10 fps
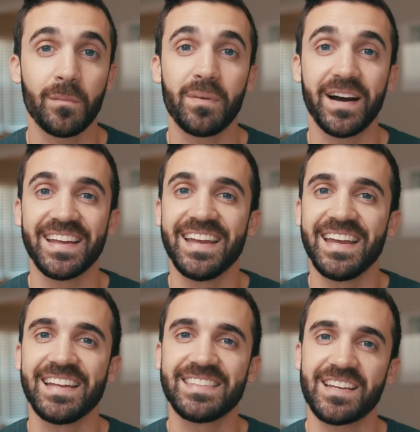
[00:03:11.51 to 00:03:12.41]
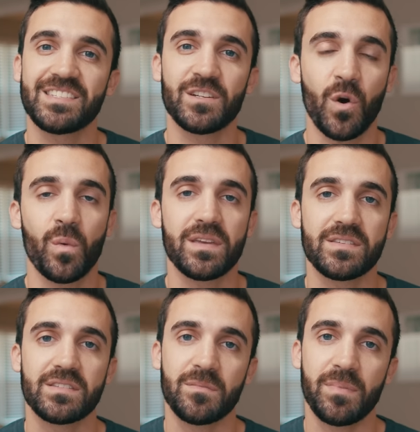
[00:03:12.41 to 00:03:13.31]
but it doesn't always
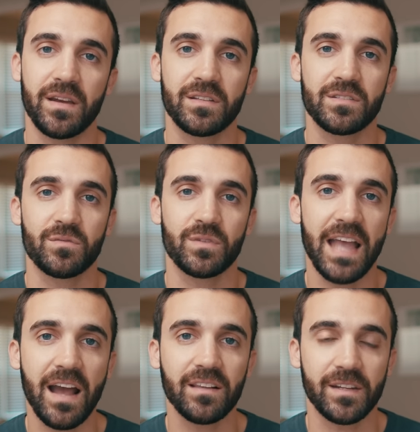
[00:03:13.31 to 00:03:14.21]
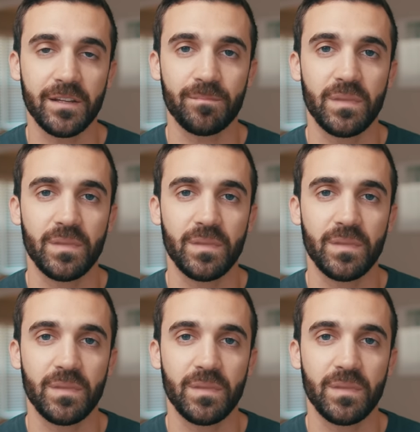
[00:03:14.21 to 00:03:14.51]
depict reality.